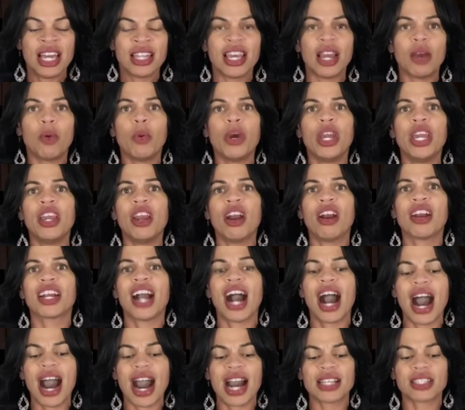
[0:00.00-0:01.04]
That we are
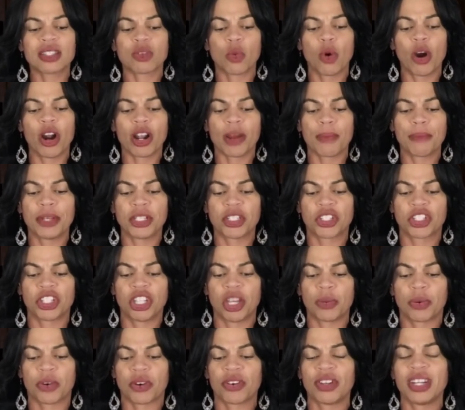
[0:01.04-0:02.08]
God's
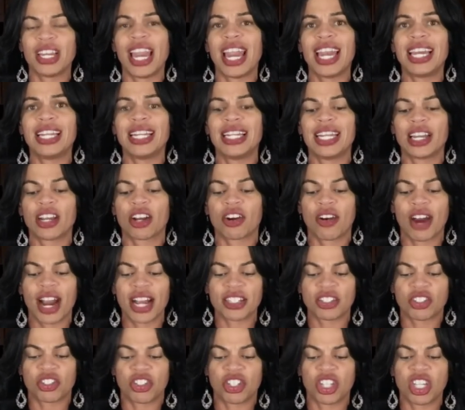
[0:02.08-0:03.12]
workmanship created in
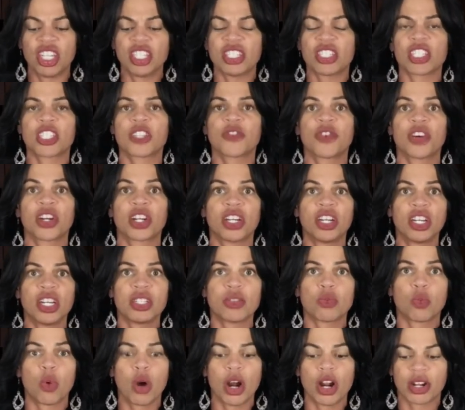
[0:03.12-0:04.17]
Christ Jesus for
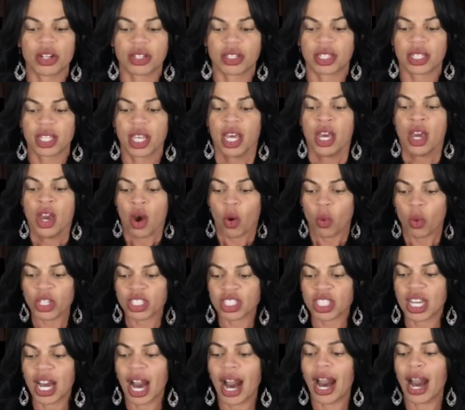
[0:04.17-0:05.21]
good works
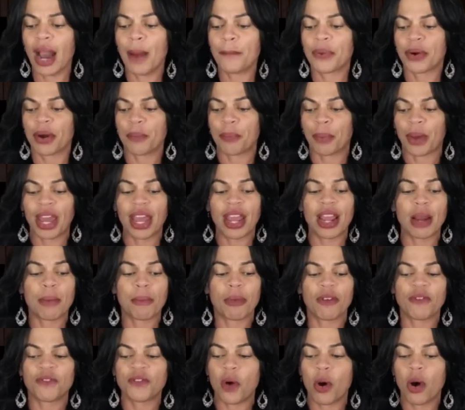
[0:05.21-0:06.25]
which God
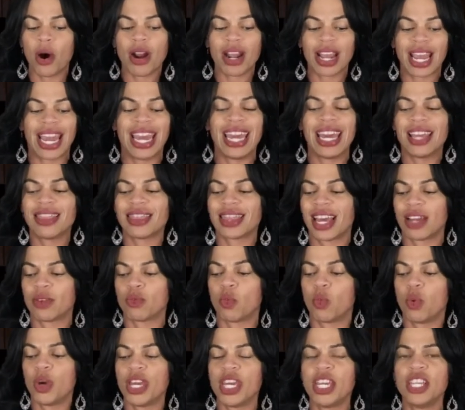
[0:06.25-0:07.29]
prepared beforehand that
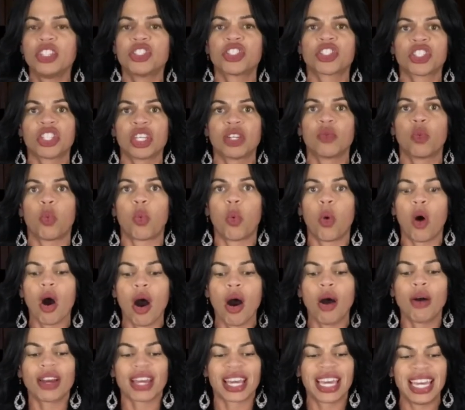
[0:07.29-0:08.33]
we should
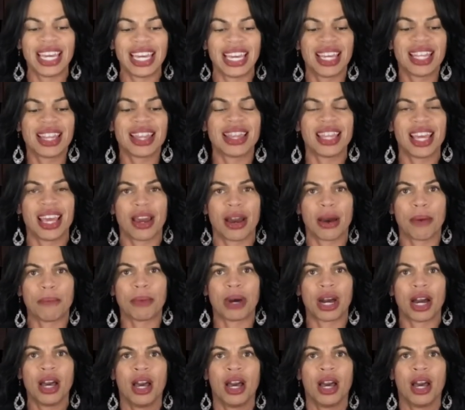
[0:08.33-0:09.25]
walk in them.